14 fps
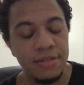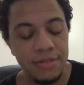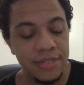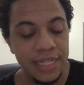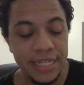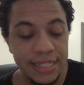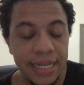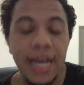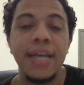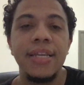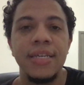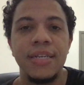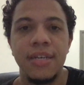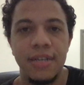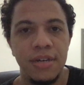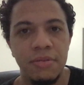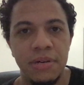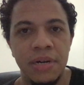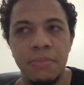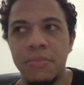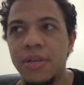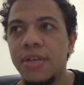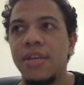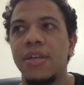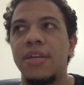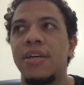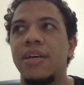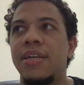the anxiety can go up
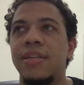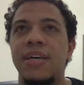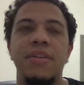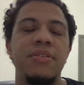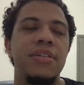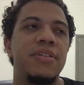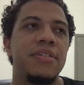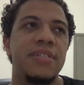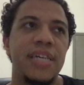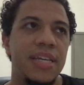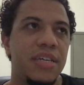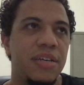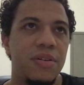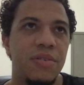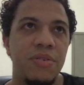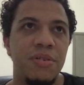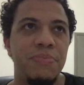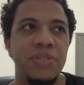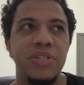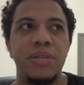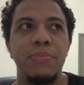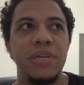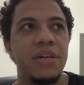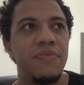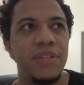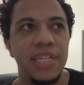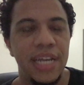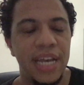and not only your anxiety can go up, but you can
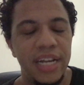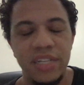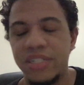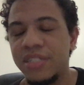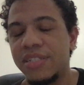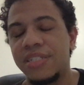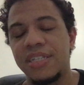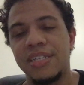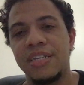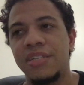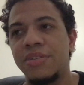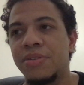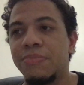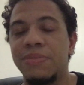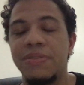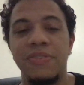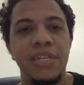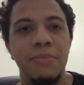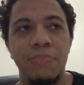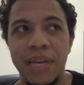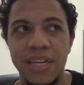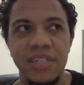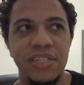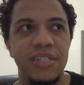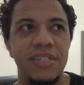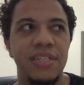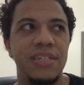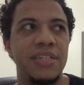become really anxious, and then you can be really
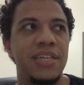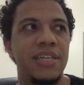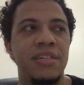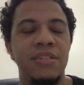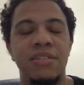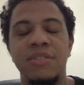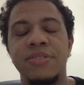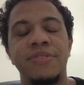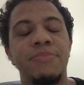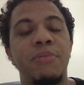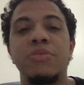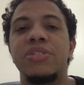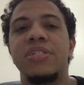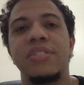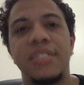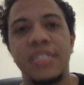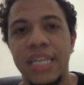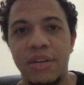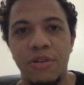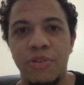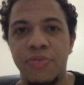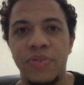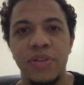impatient, and then your emotions take over,